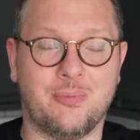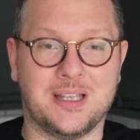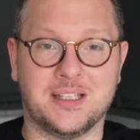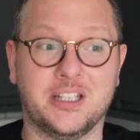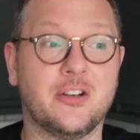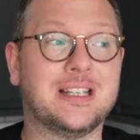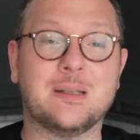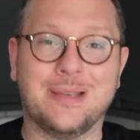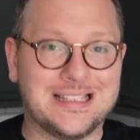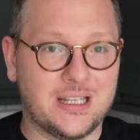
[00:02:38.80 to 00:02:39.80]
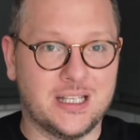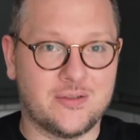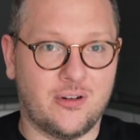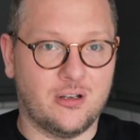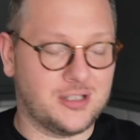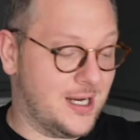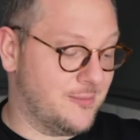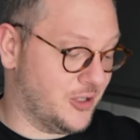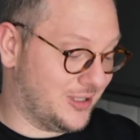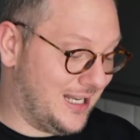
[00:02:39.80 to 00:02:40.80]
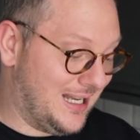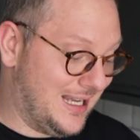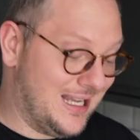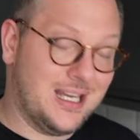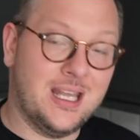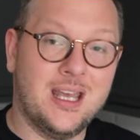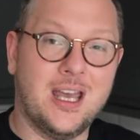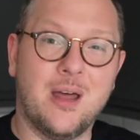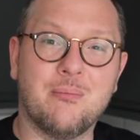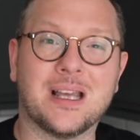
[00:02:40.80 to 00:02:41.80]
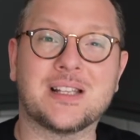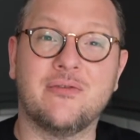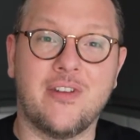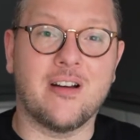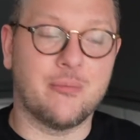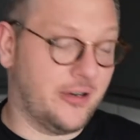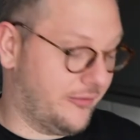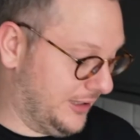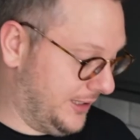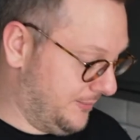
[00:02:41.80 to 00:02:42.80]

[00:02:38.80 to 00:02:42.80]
batter. You don't need to beat this for a long time, just get it in and mix very briefly.